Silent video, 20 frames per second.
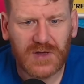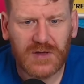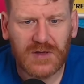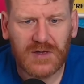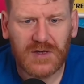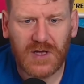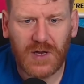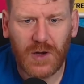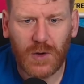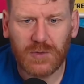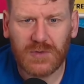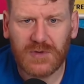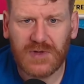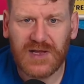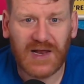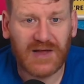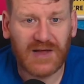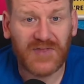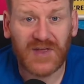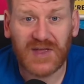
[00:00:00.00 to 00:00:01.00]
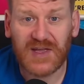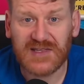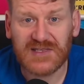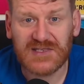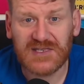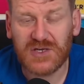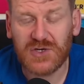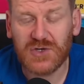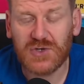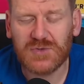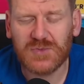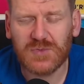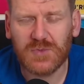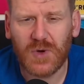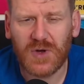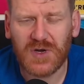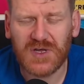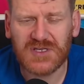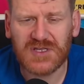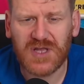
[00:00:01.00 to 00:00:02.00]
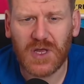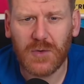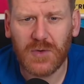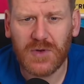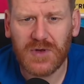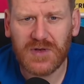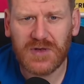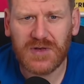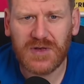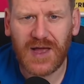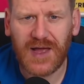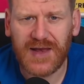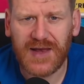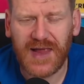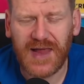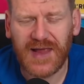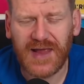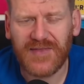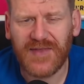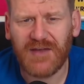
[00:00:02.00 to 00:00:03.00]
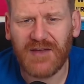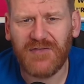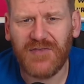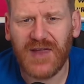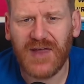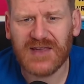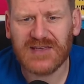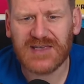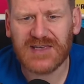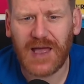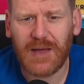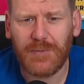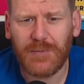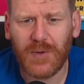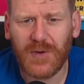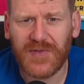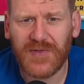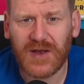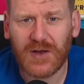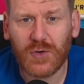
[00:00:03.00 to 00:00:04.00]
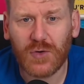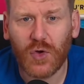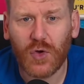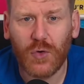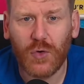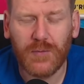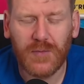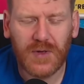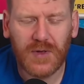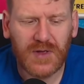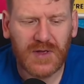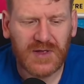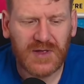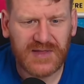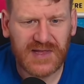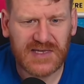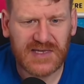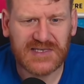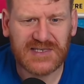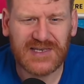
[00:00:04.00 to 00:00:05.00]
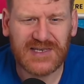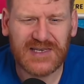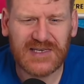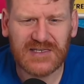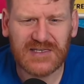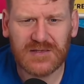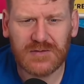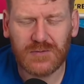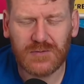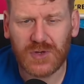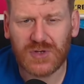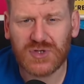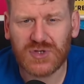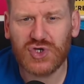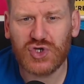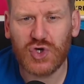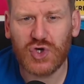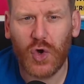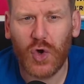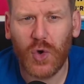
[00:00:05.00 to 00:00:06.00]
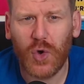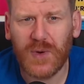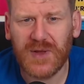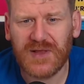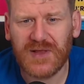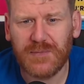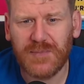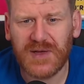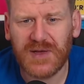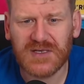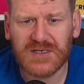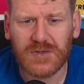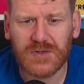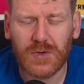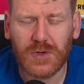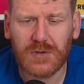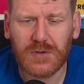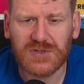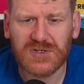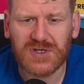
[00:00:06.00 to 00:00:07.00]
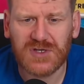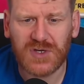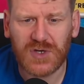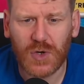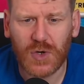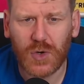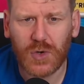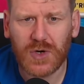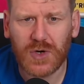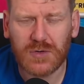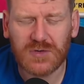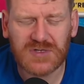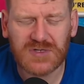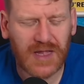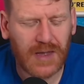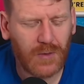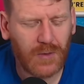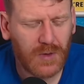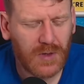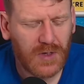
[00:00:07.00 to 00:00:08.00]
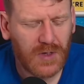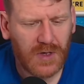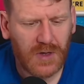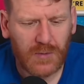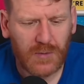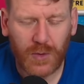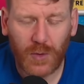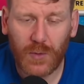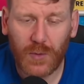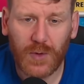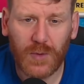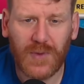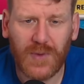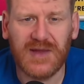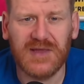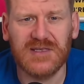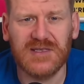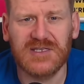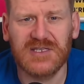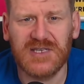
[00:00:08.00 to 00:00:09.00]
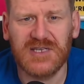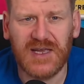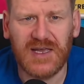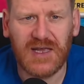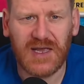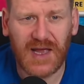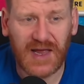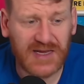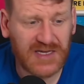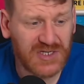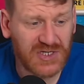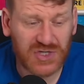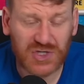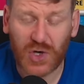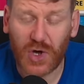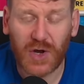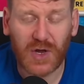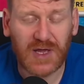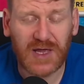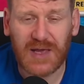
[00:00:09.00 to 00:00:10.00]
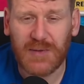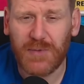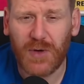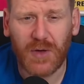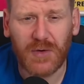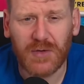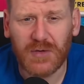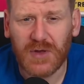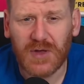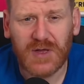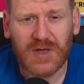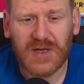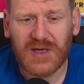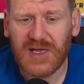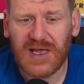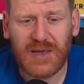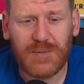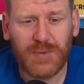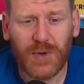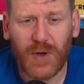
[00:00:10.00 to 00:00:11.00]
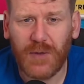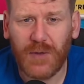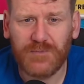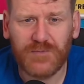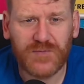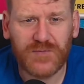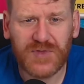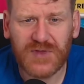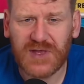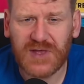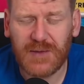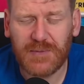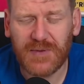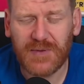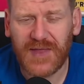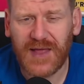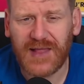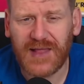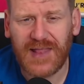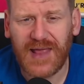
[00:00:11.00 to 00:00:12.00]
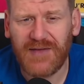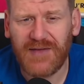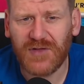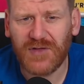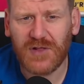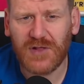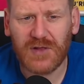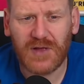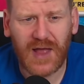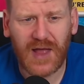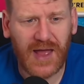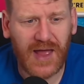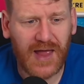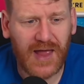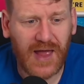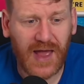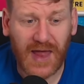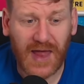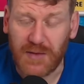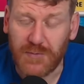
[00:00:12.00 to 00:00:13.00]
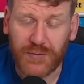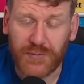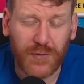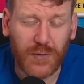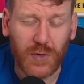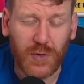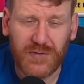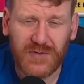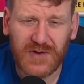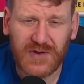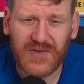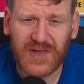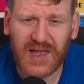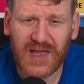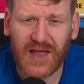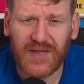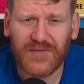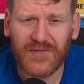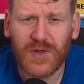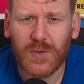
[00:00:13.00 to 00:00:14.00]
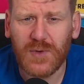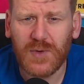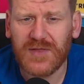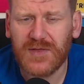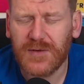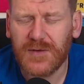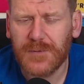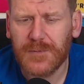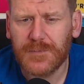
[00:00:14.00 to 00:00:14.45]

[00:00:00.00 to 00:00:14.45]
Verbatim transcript: you know he'll have to continue what he's doing and, and earn that first cap. Whether it'll come this season, I'm not sure. With it being so close to the Euros now, but we'll wait and see. And he's just got to keep on, keep on, keeping that level uh, and improving if he can do with